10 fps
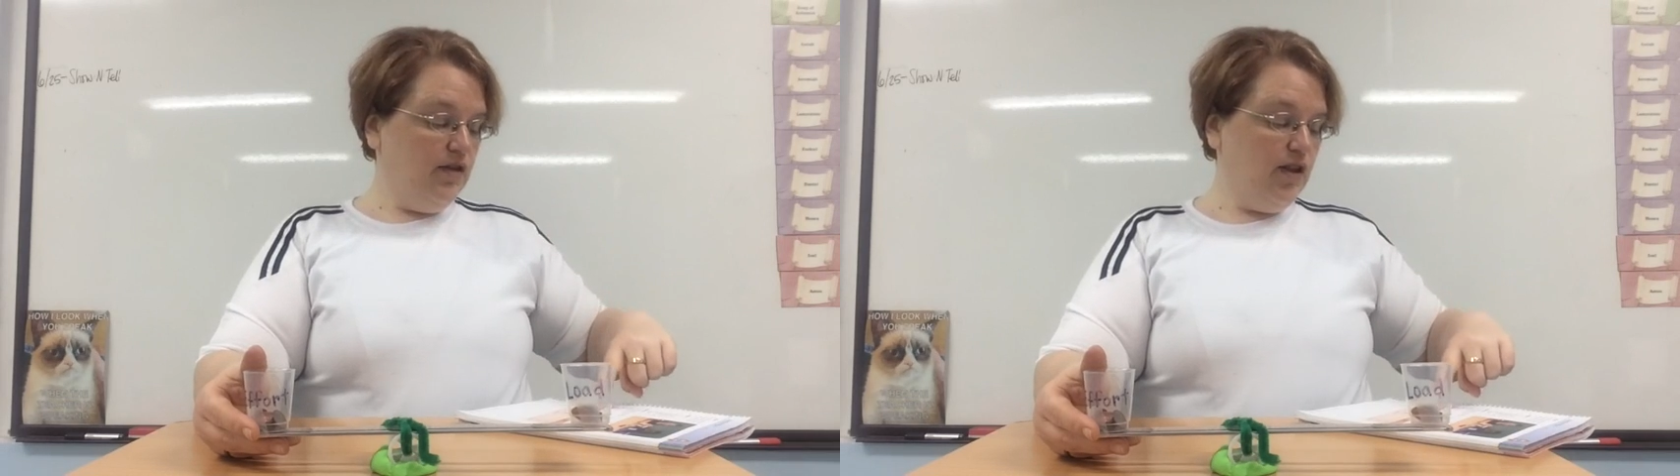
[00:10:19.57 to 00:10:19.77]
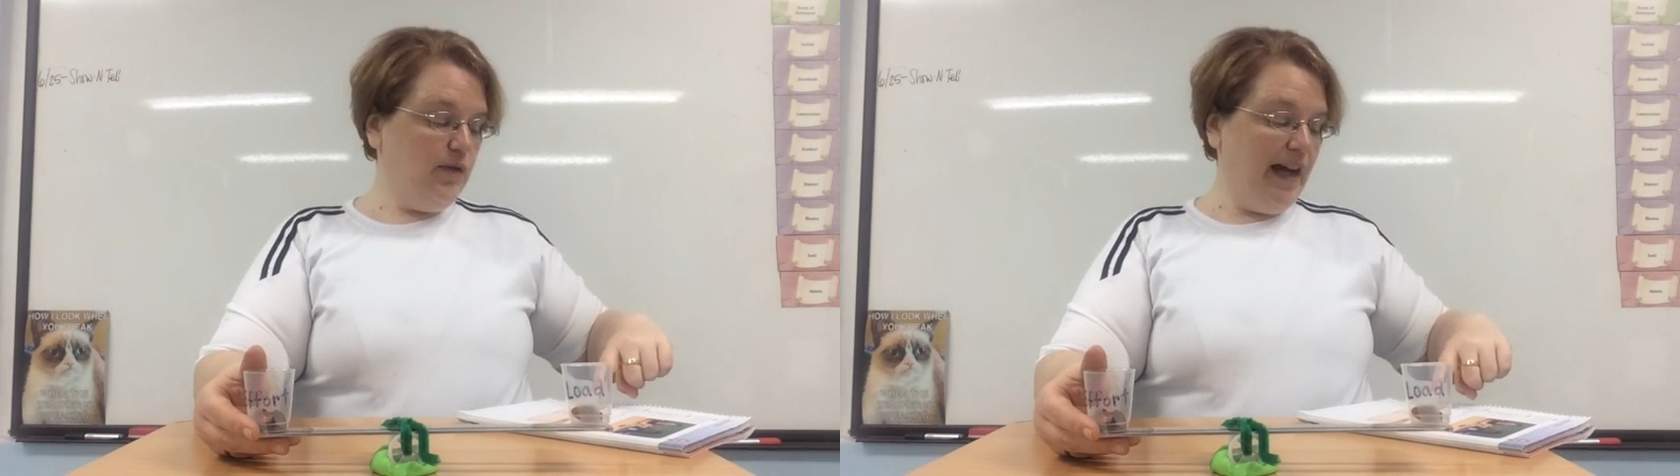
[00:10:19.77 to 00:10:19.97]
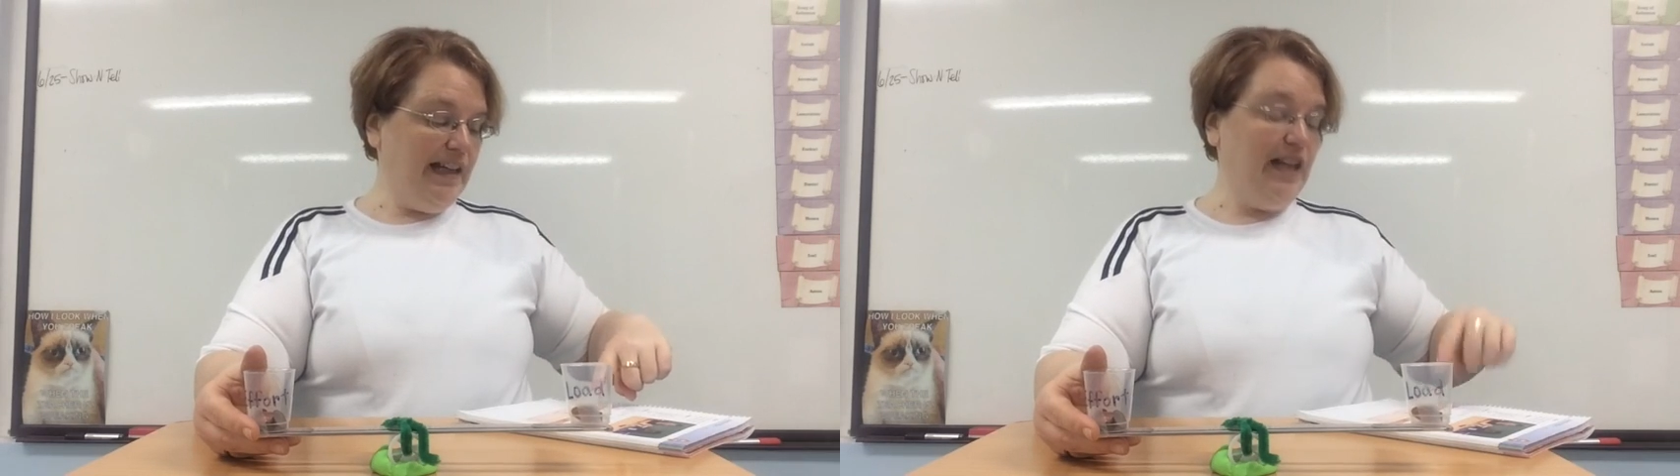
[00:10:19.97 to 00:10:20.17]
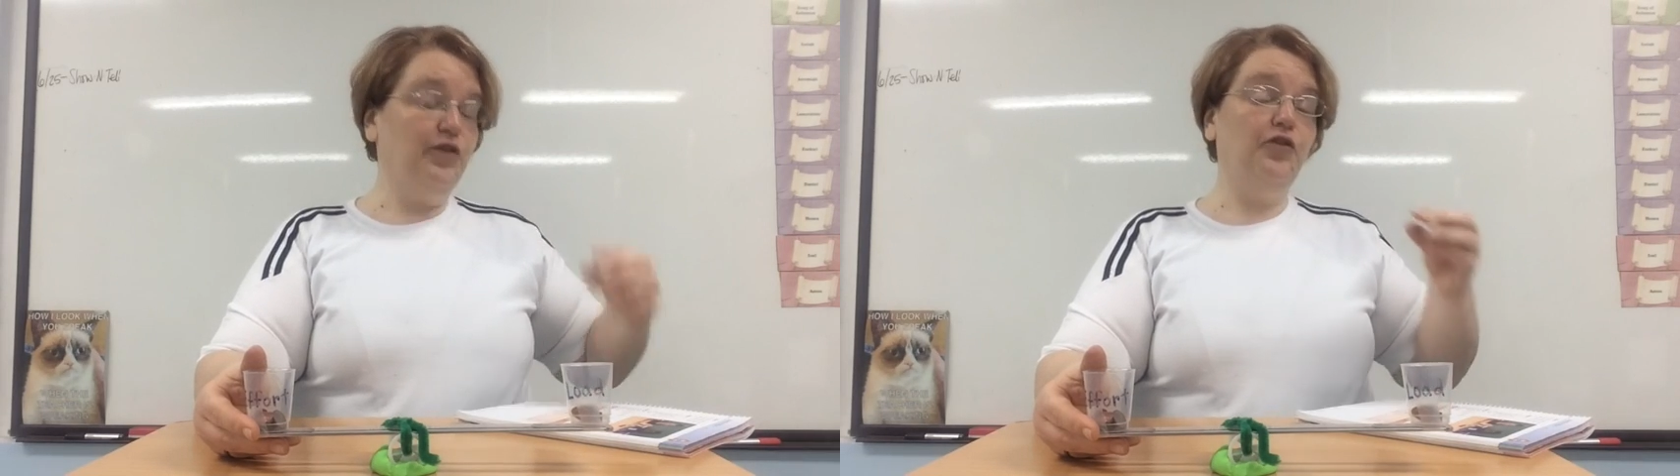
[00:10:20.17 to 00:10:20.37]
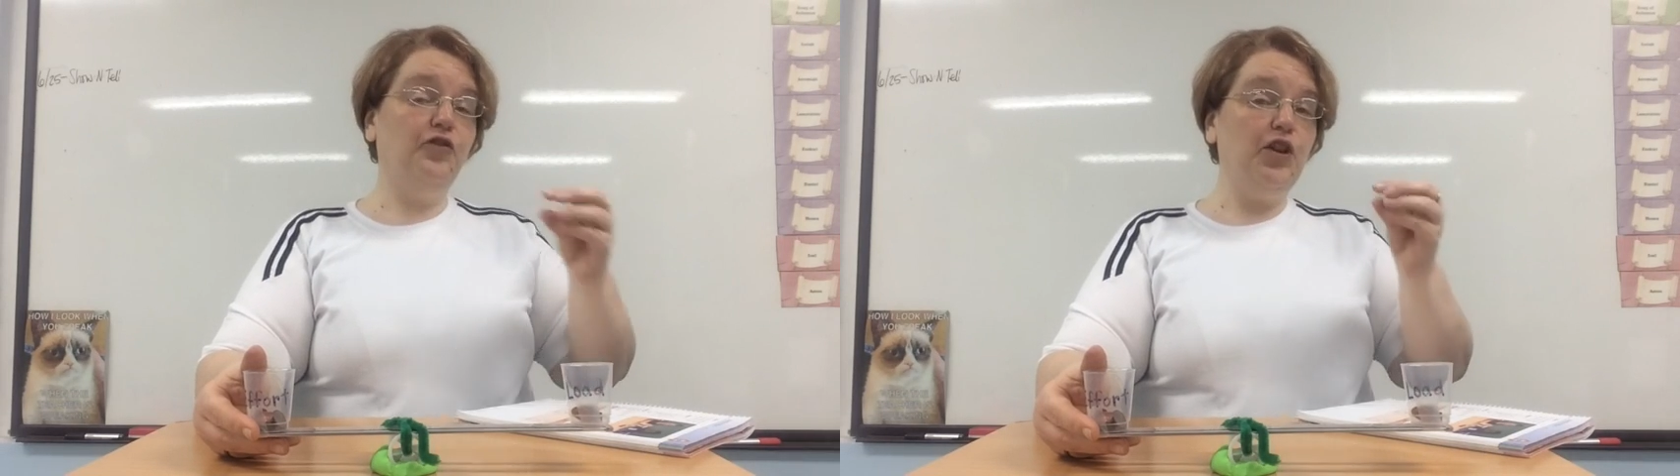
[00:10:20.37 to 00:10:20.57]
do I need
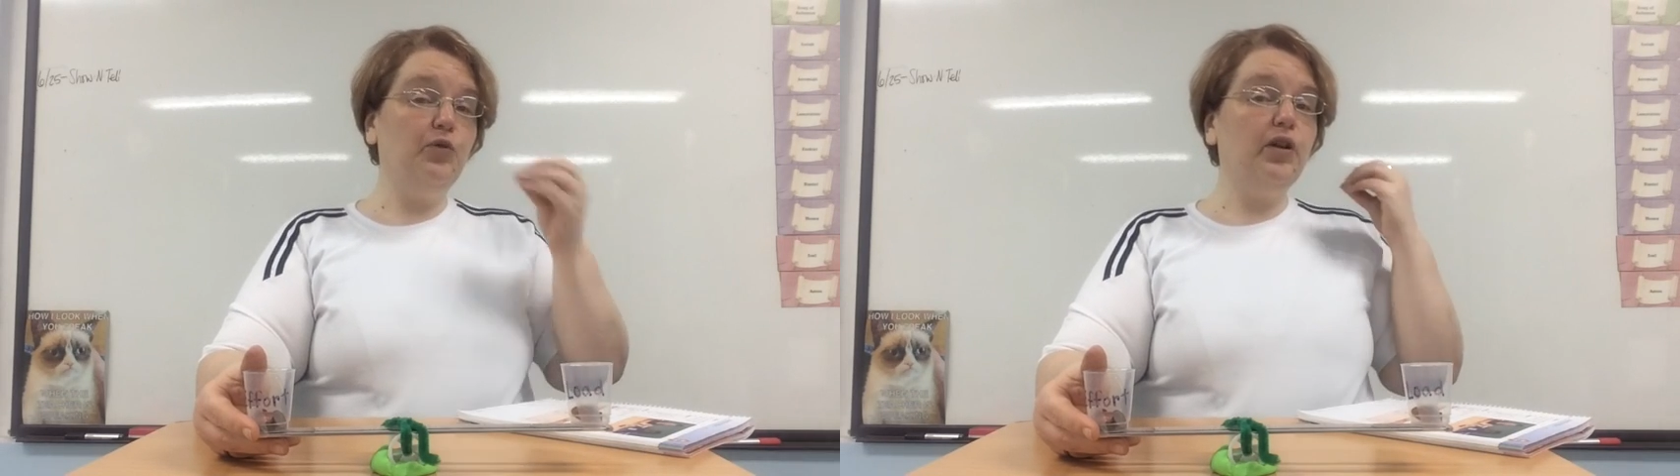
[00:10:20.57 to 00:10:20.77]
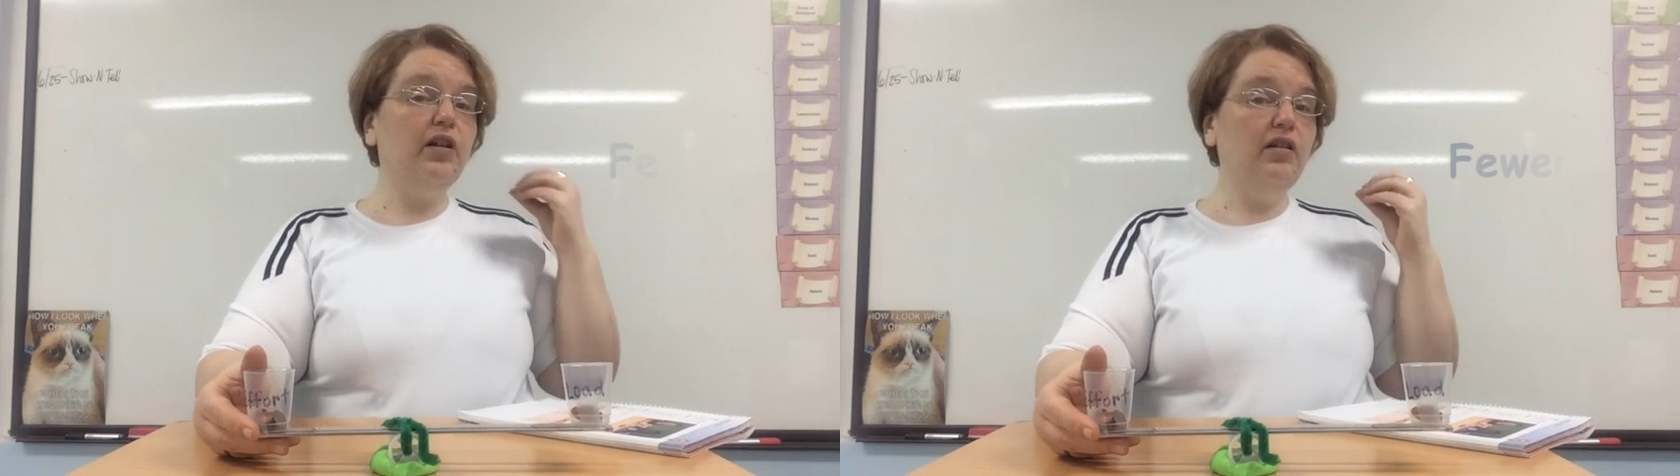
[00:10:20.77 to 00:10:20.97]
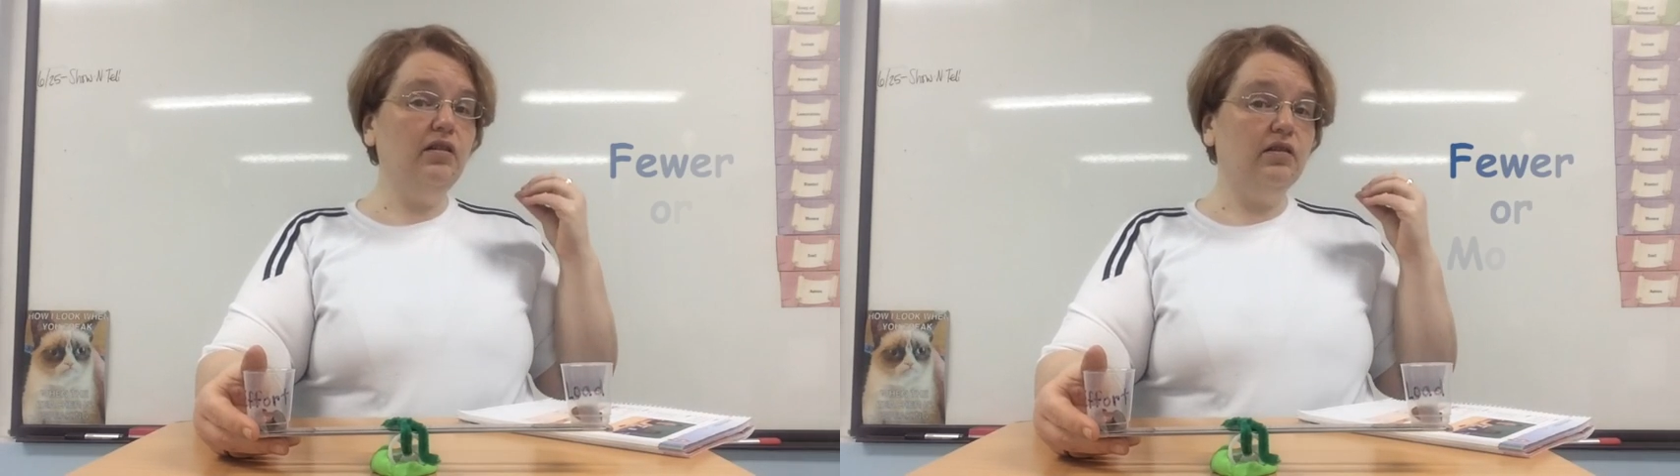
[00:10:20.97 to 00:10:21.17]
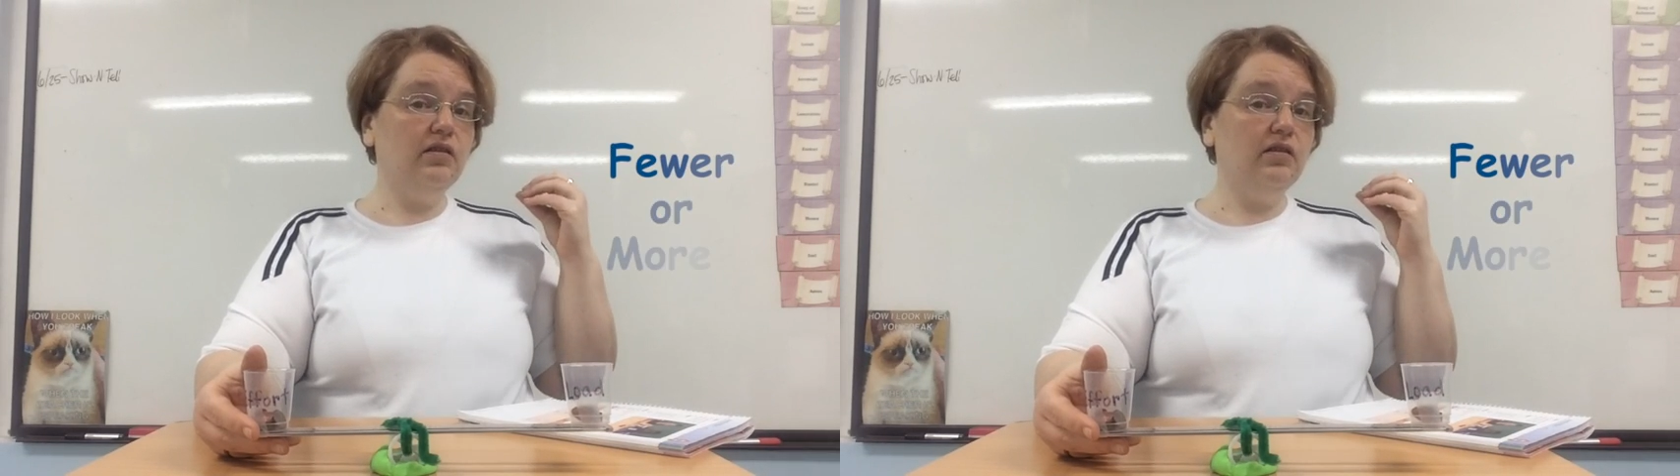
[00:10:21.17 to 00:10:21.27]
fewer